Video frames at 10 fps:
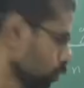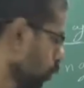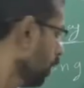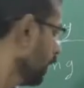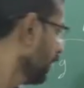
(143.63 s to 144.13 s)

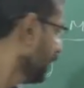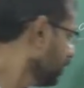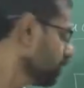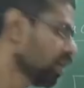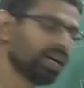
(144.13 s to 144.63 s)
So
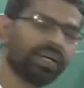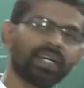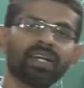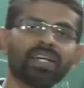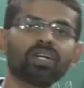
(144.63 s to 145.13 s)
it is
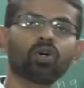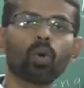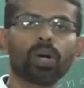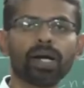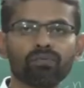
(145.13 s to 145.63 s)
written in
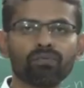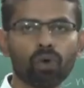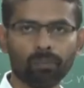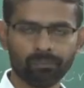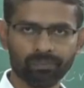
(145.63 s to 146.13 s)

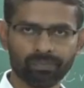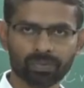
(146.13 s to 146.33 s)
coded form.